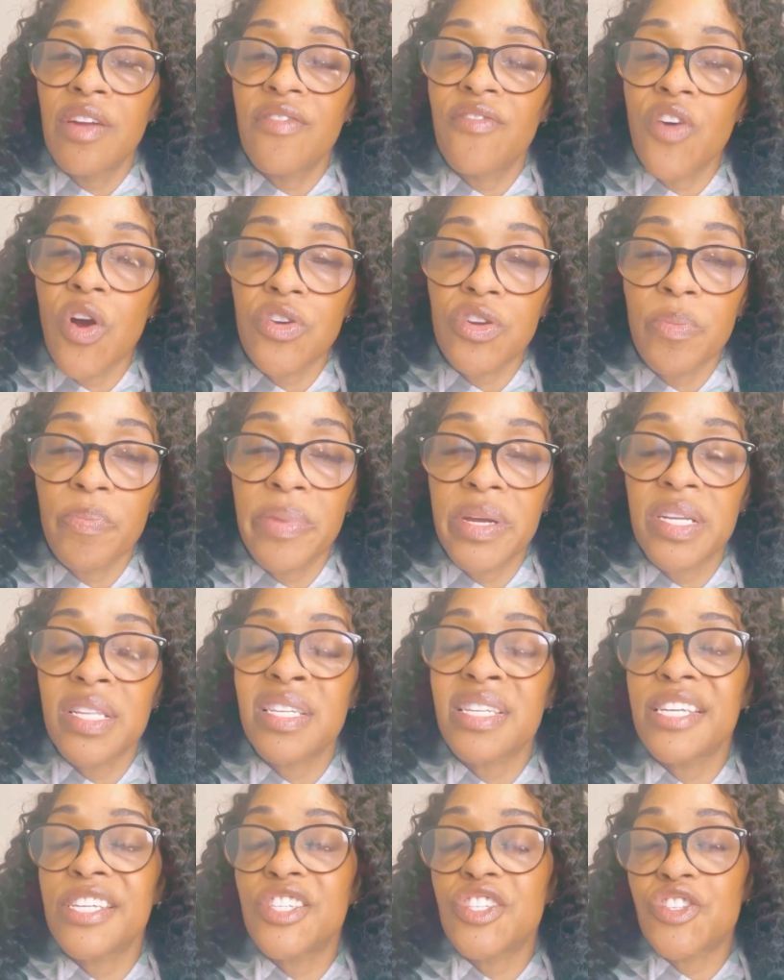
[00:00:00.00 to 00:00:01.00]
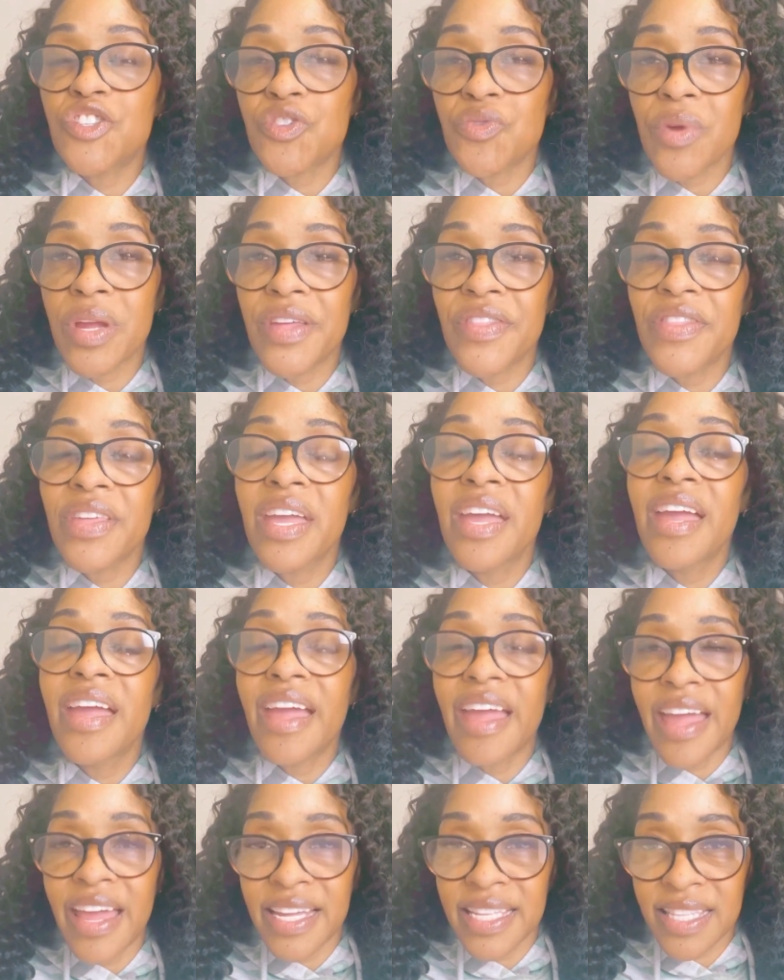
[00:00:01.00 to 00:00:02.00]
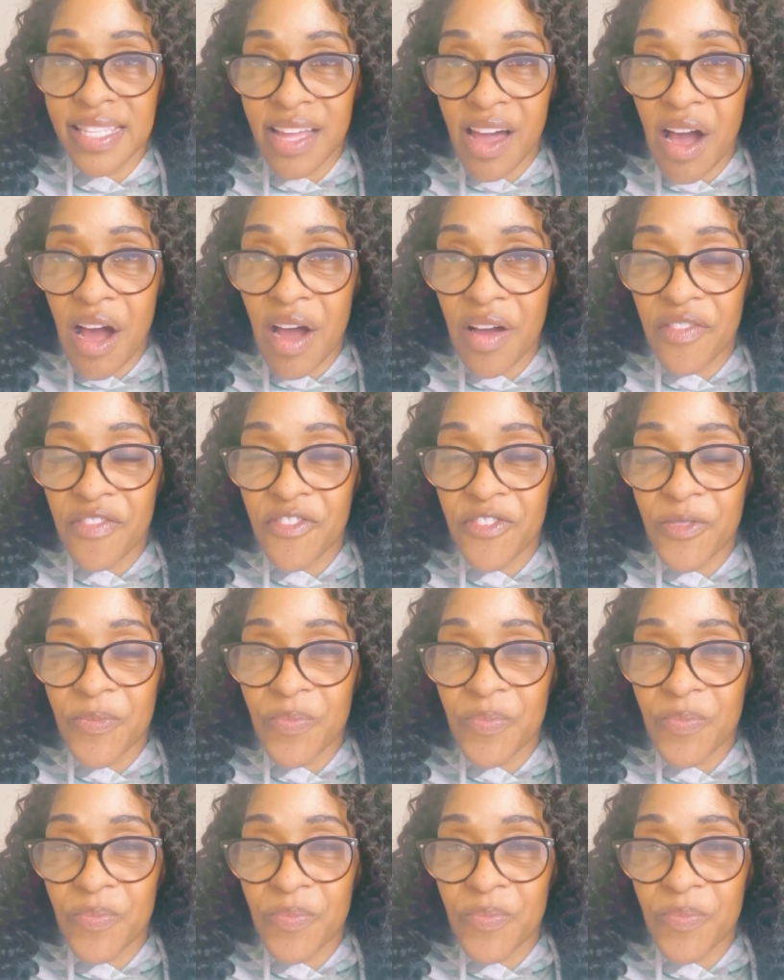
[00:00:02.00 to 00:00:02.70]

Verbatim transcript: vulnerability, strength, and love.